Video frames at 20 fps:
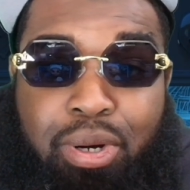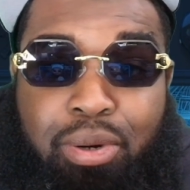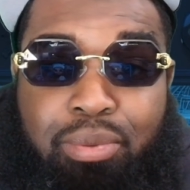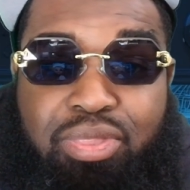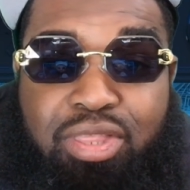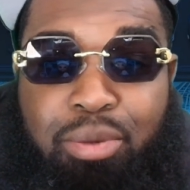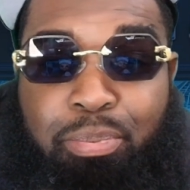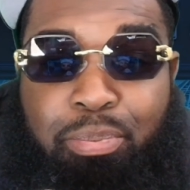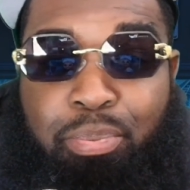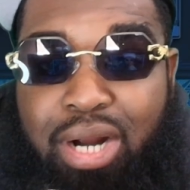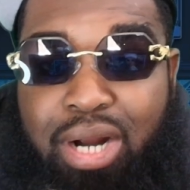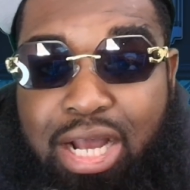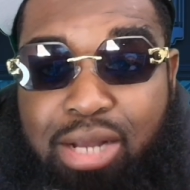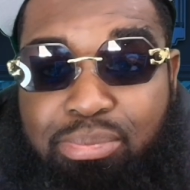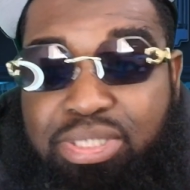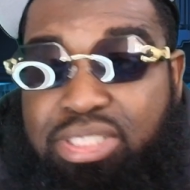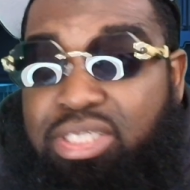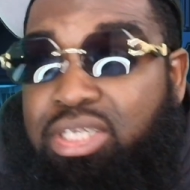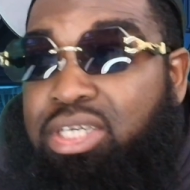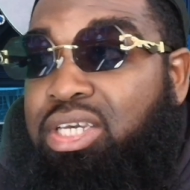their
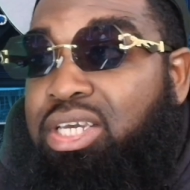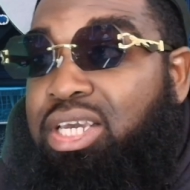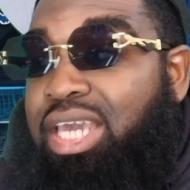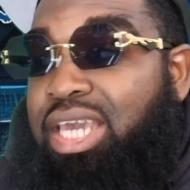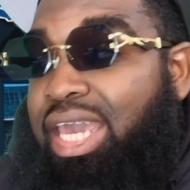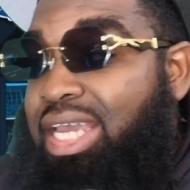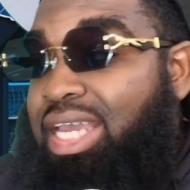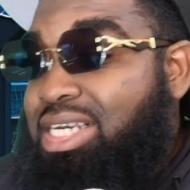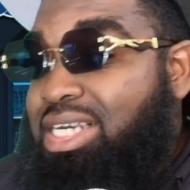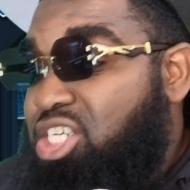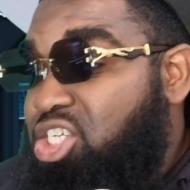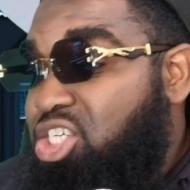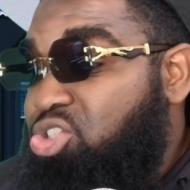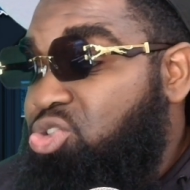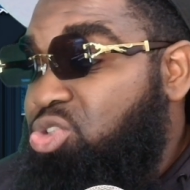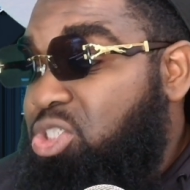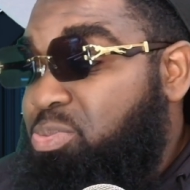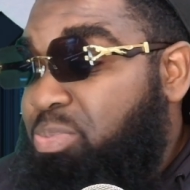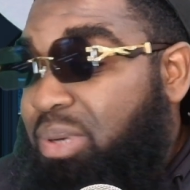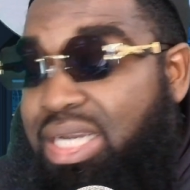props and
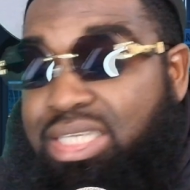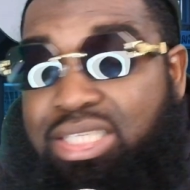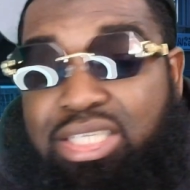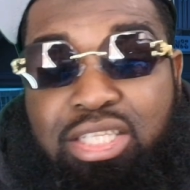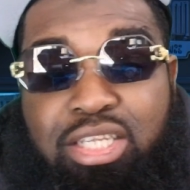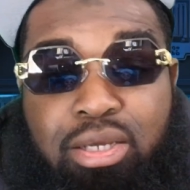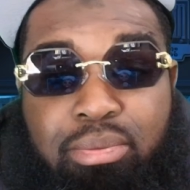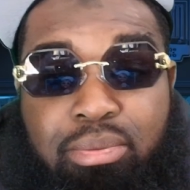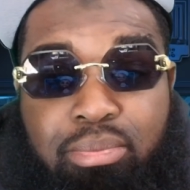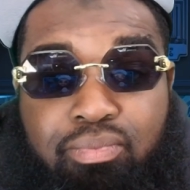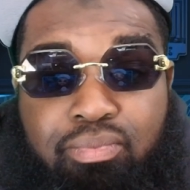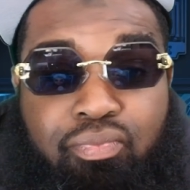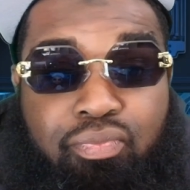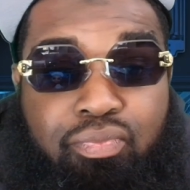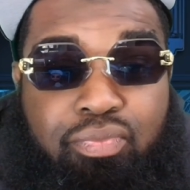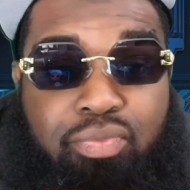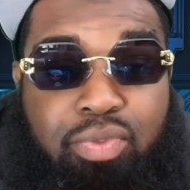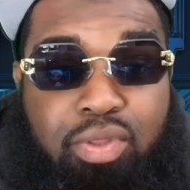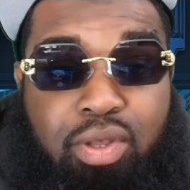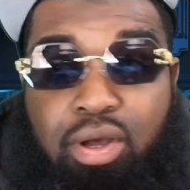disrespecting them
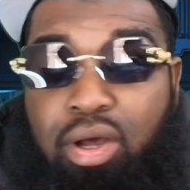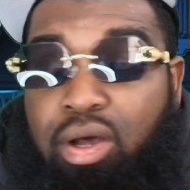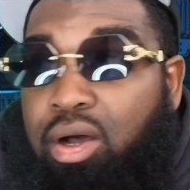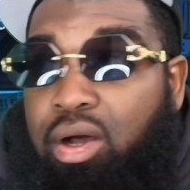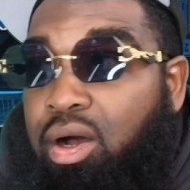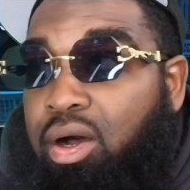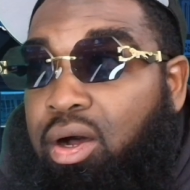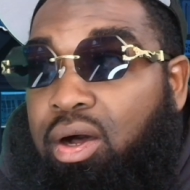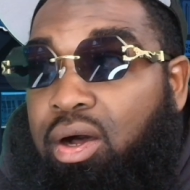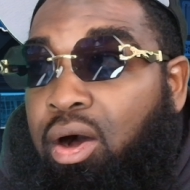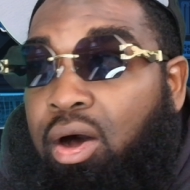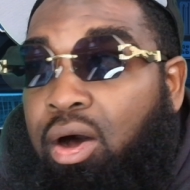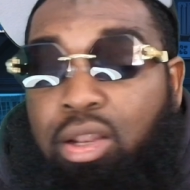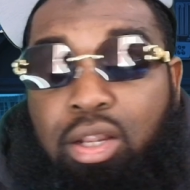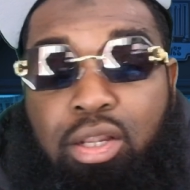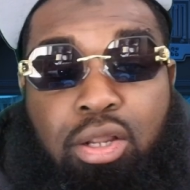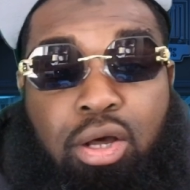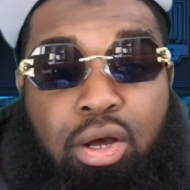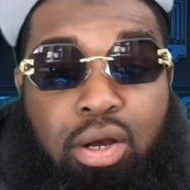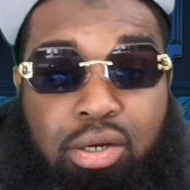all
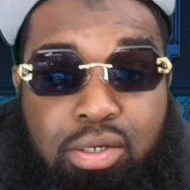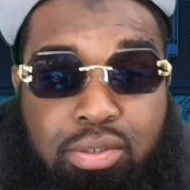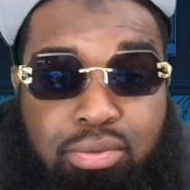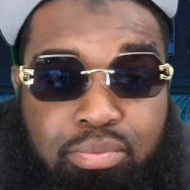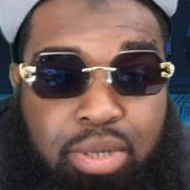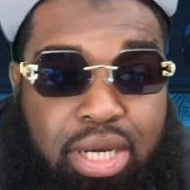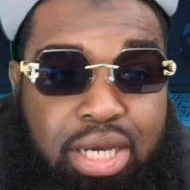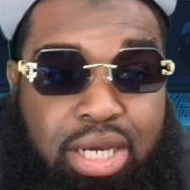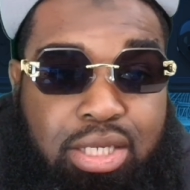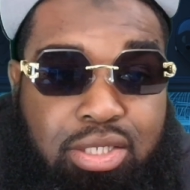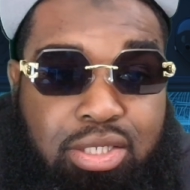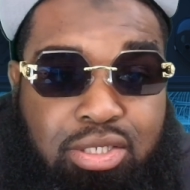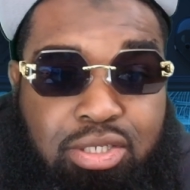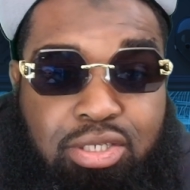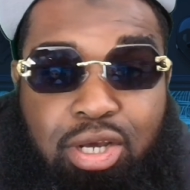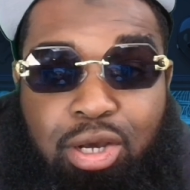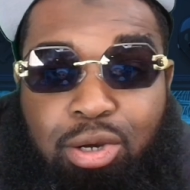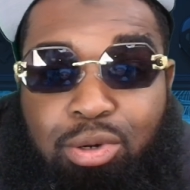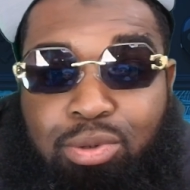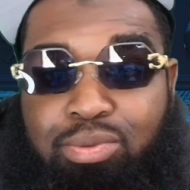along. But,
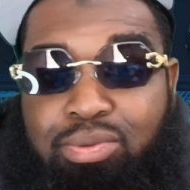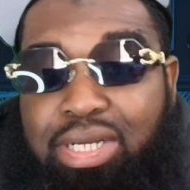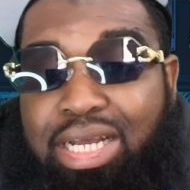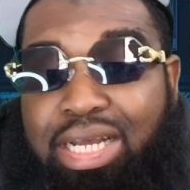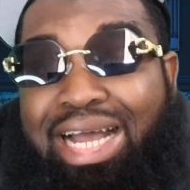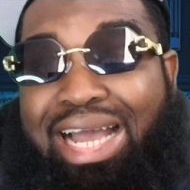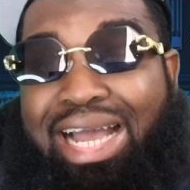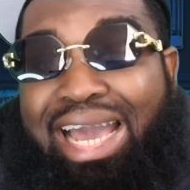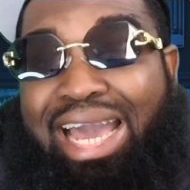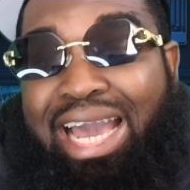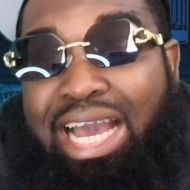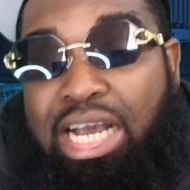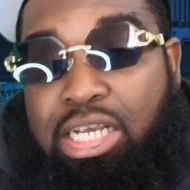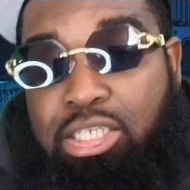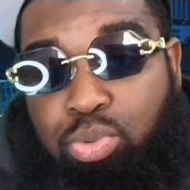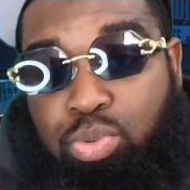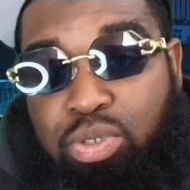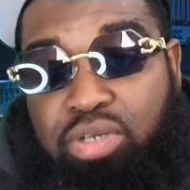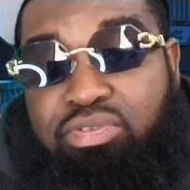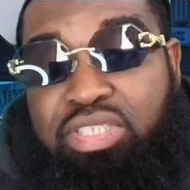as
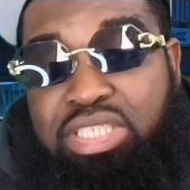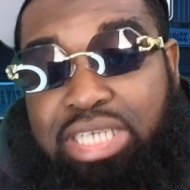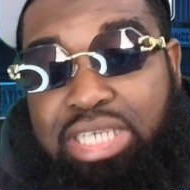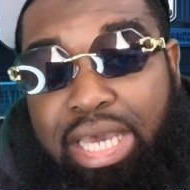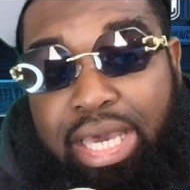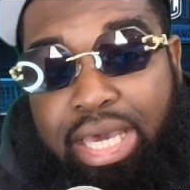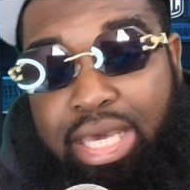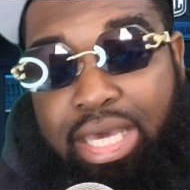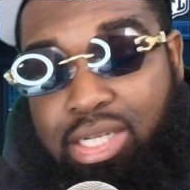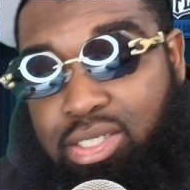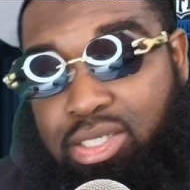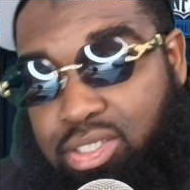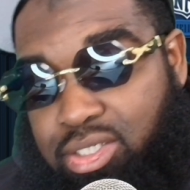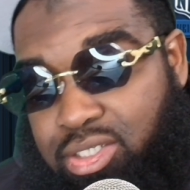we've said,